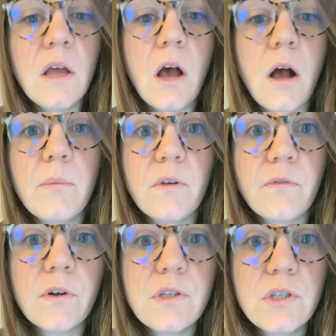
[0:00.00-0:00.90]
The
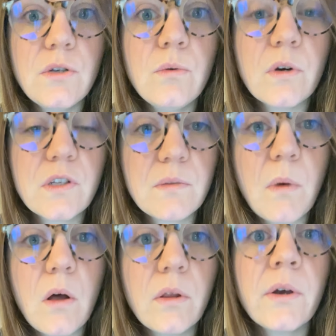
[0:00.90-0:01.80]
first 2 are
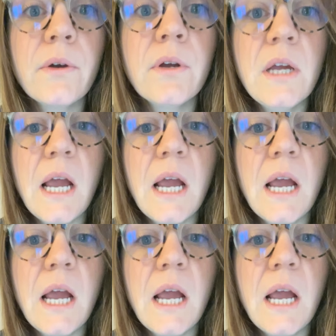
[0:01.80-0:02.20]
smaller,